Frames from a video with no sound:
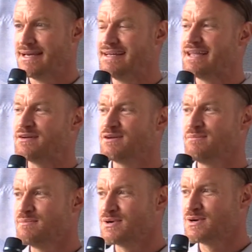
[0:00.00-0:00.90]
Now you
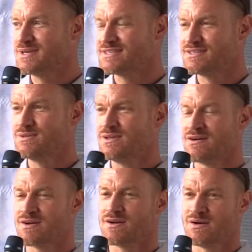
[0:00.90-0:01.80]
remember, it wasn't too
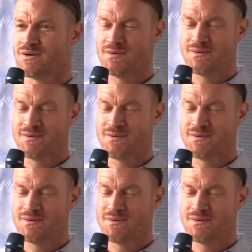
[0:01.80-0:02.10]
long ago,